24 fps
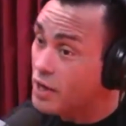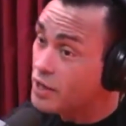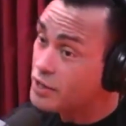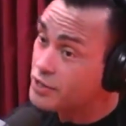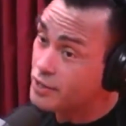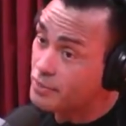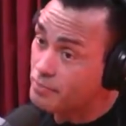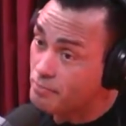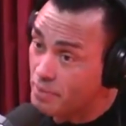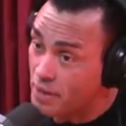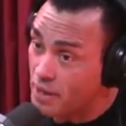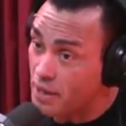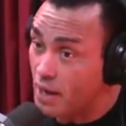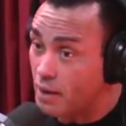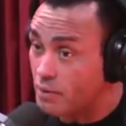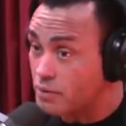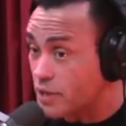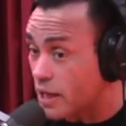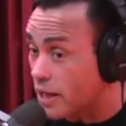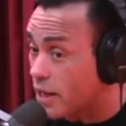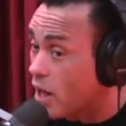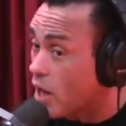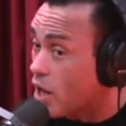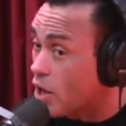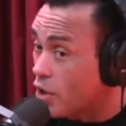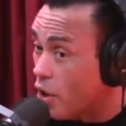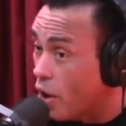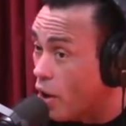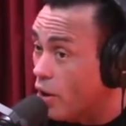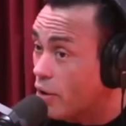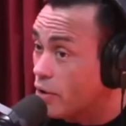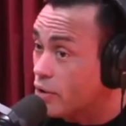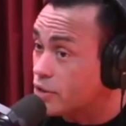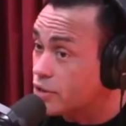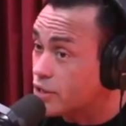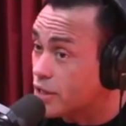To me, I was like,
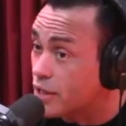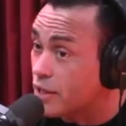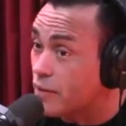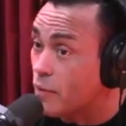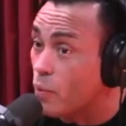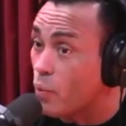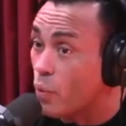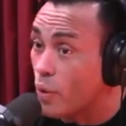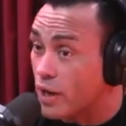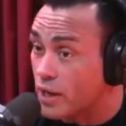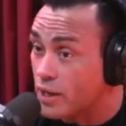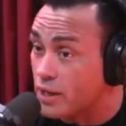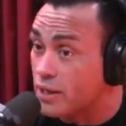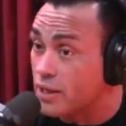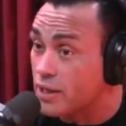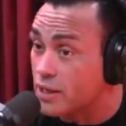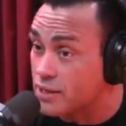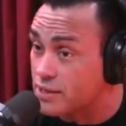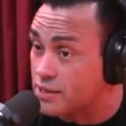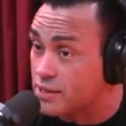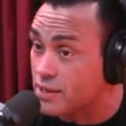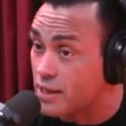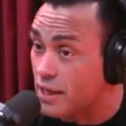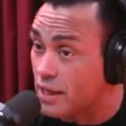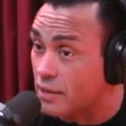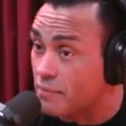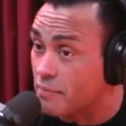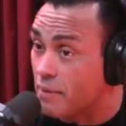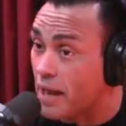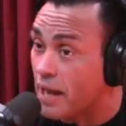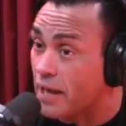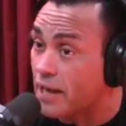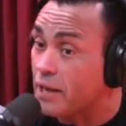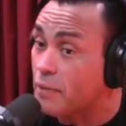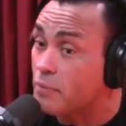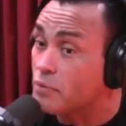Conor's going to win this thing,
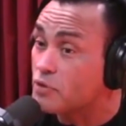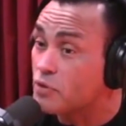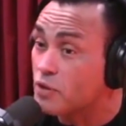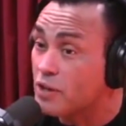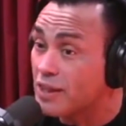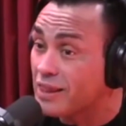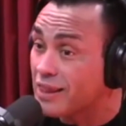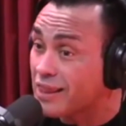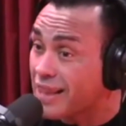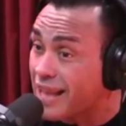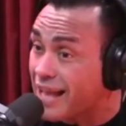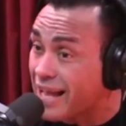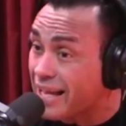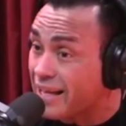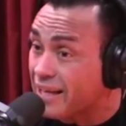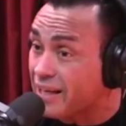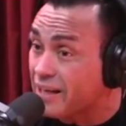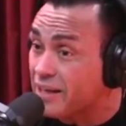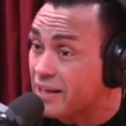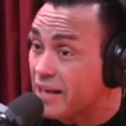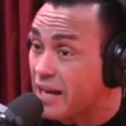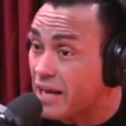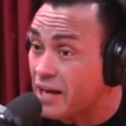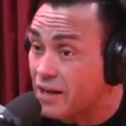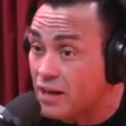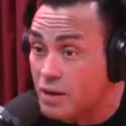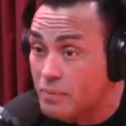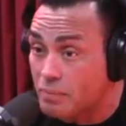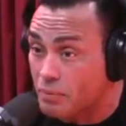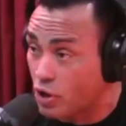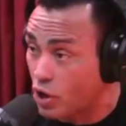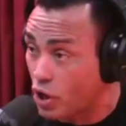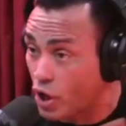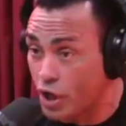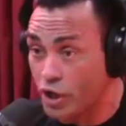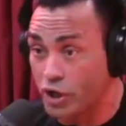man. He was lighting Nate up,
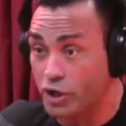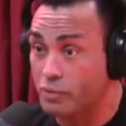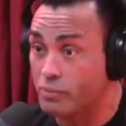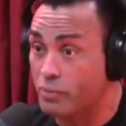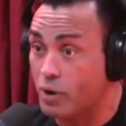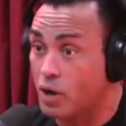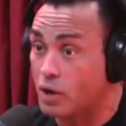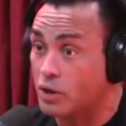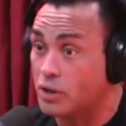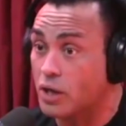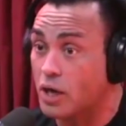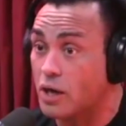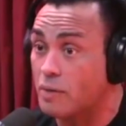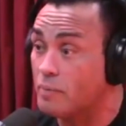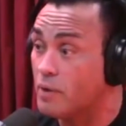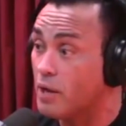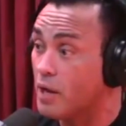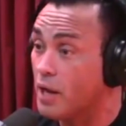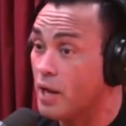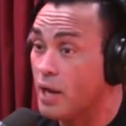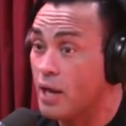cutting them all up.